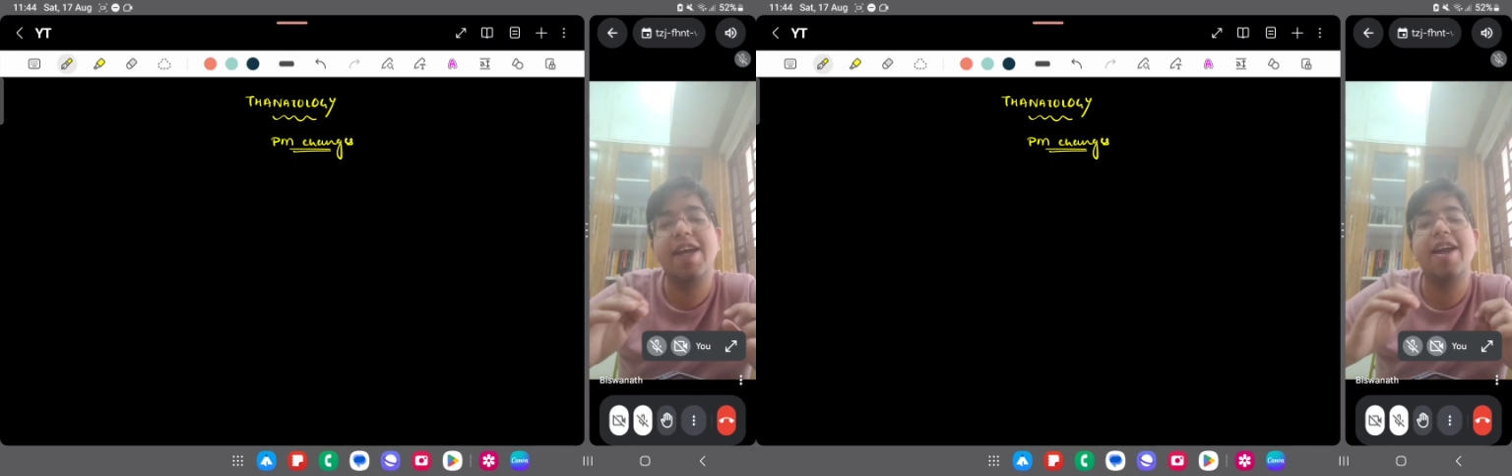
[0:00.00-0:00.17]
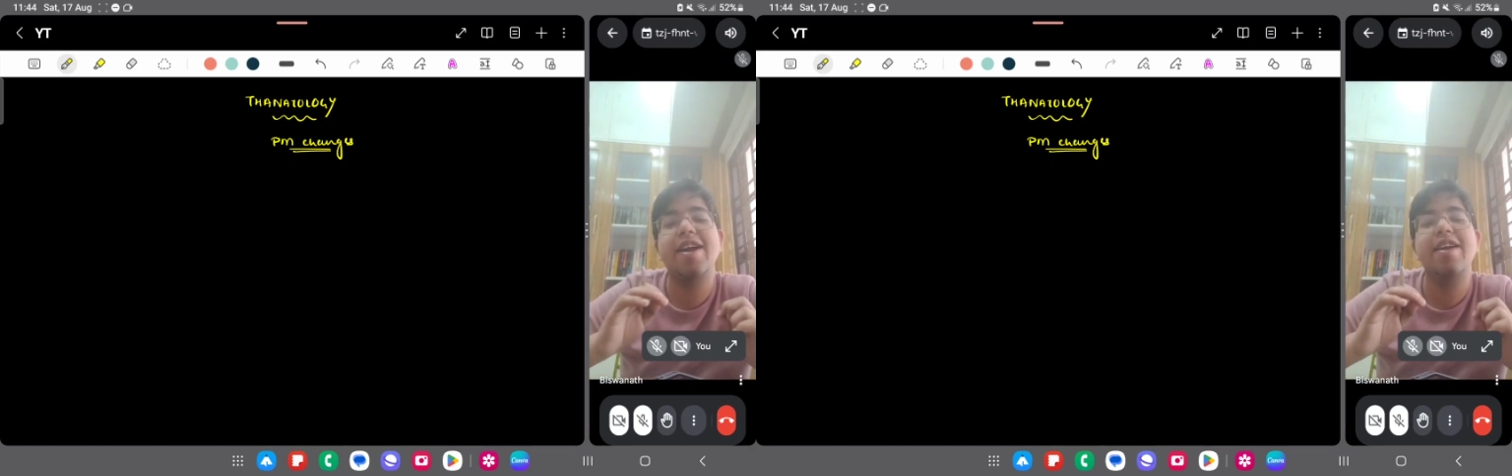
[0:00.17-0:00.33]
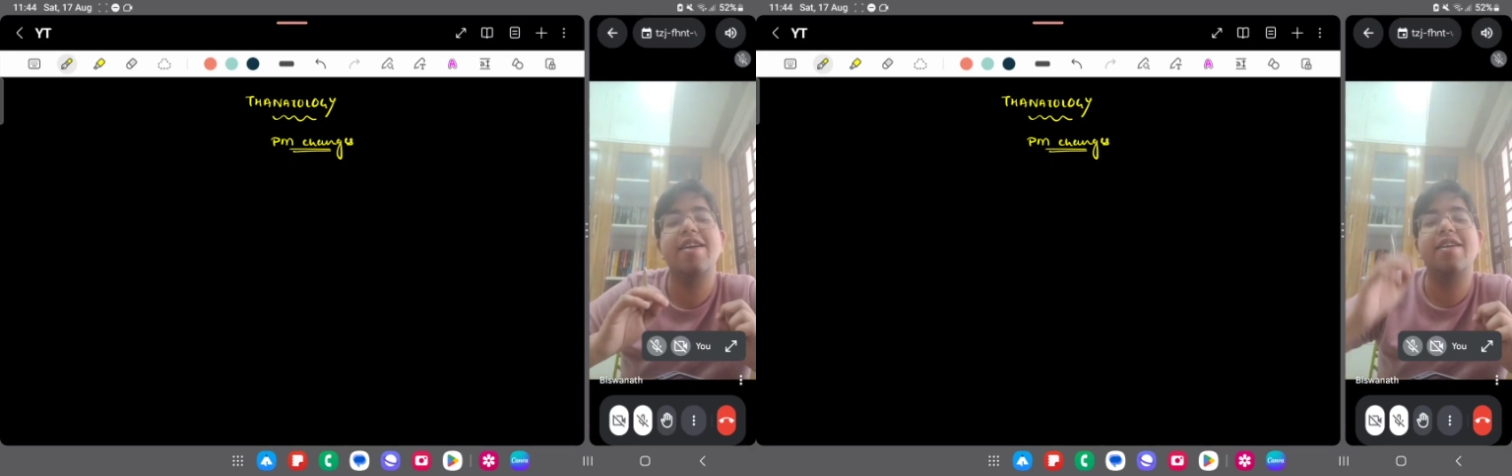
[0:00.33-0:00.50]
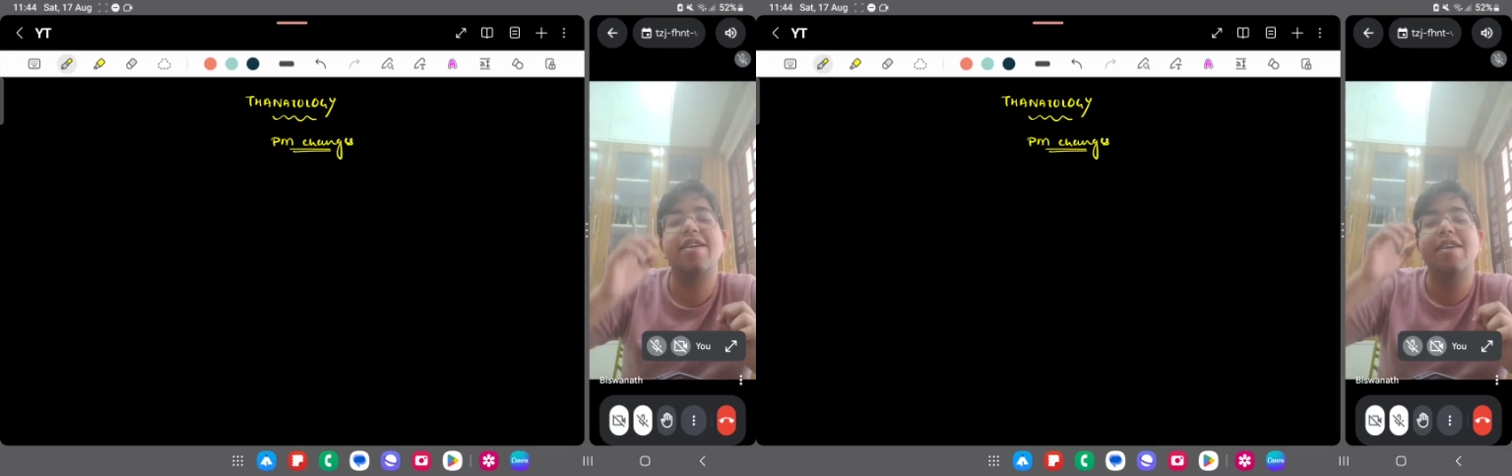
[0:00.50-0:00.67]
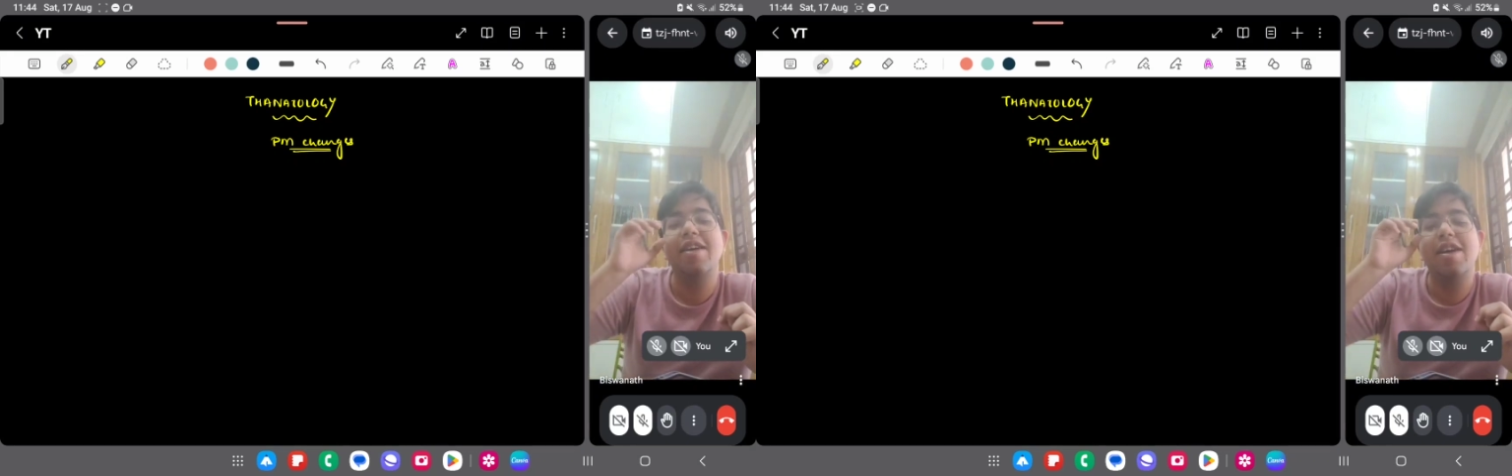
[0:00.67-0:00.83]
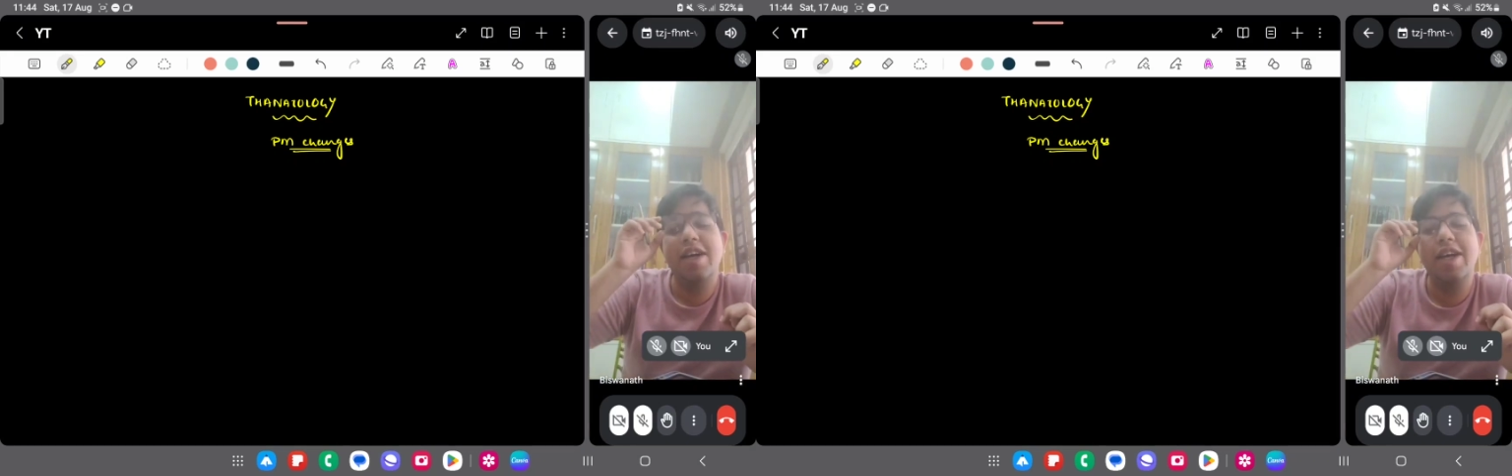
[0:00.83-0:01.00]
And
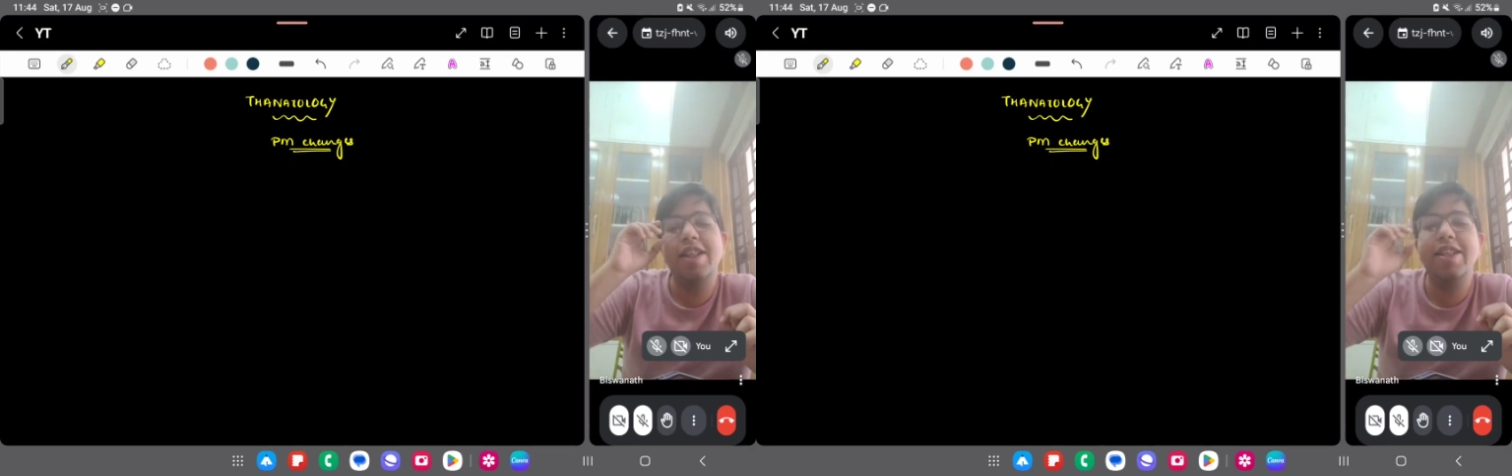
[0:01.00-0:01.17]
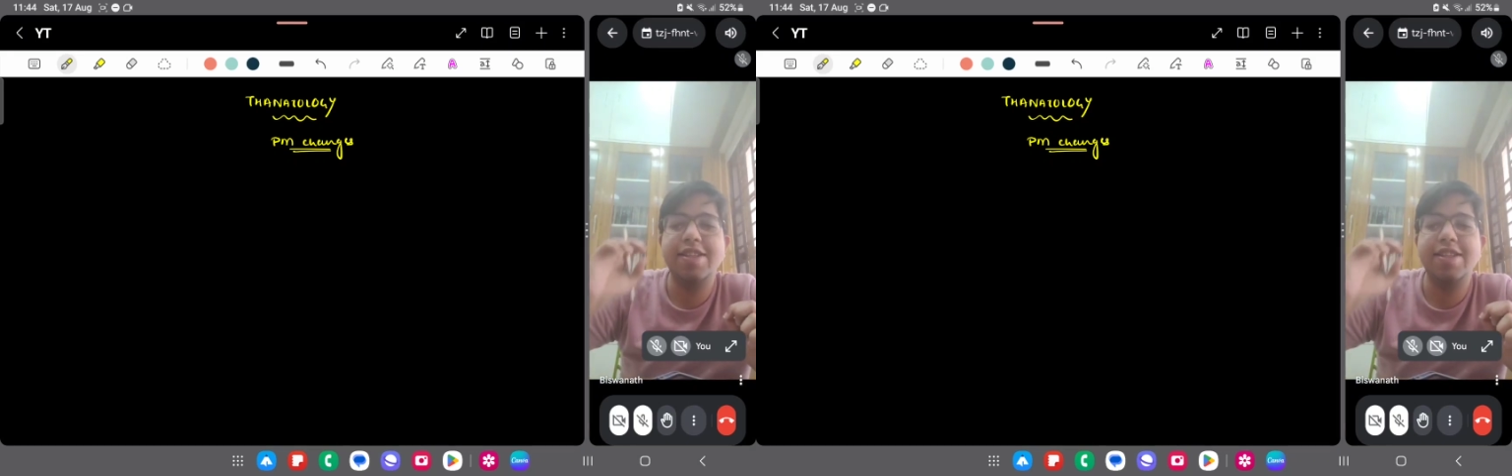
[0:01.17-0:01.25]
in